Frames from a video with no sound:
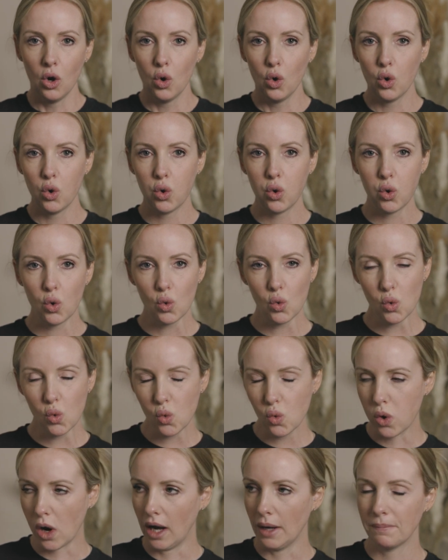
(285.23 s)

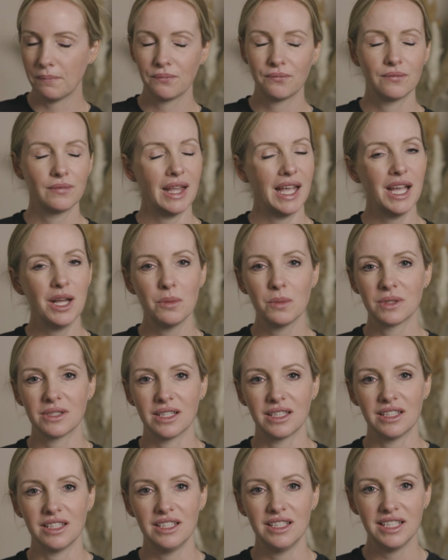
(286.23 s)
whew, it was
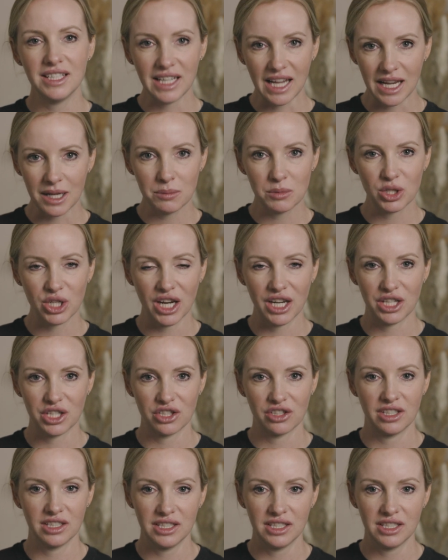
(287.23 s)
a game changer.